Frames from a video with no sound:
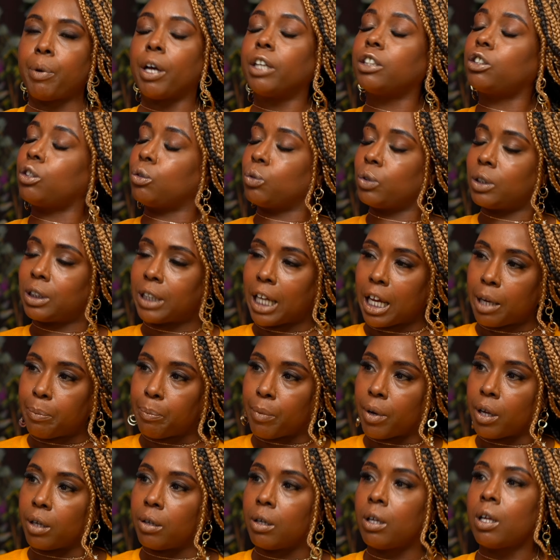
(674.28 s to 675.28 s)
personal
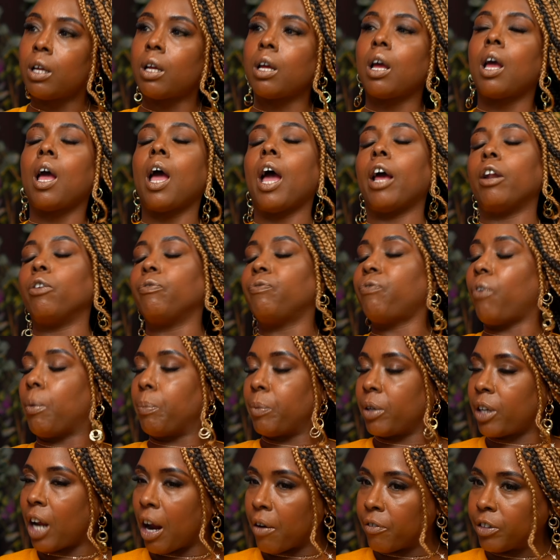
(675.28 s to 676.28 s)
statement, right? And
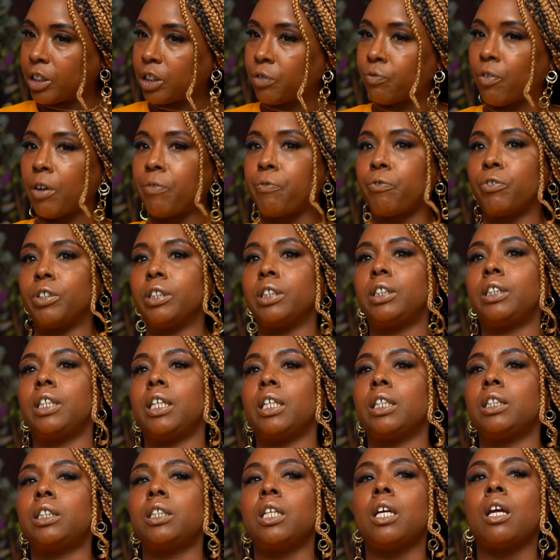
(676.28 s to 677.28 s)
from the character
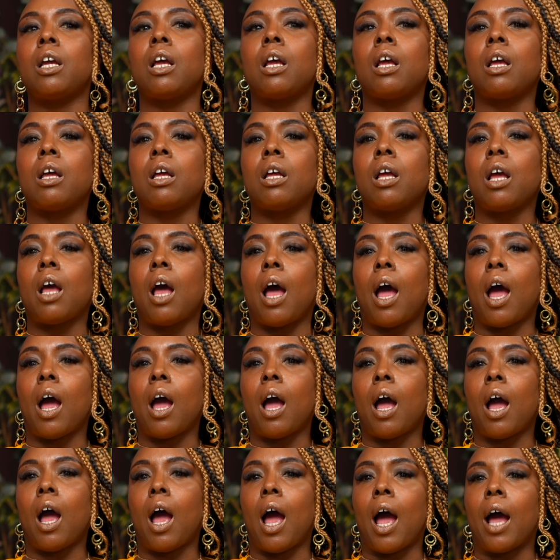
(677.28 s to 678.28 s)
references,
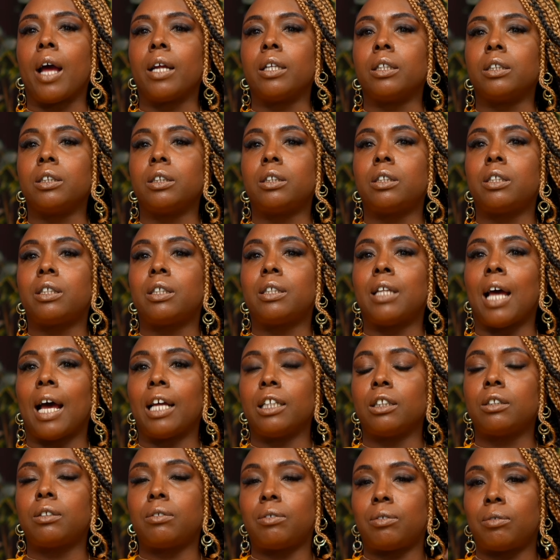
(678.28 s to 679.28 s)
and
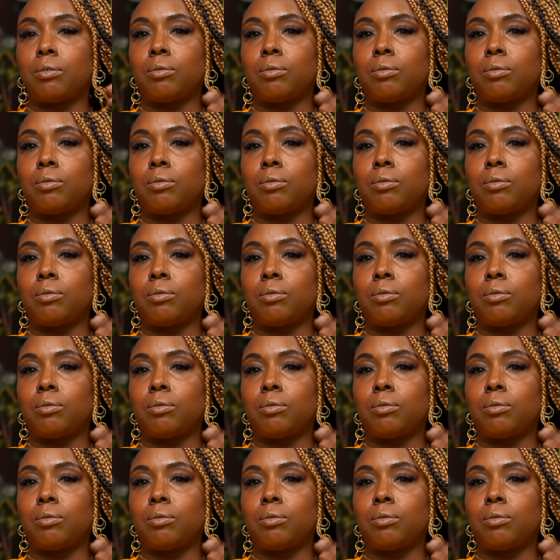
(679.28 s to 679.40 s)
that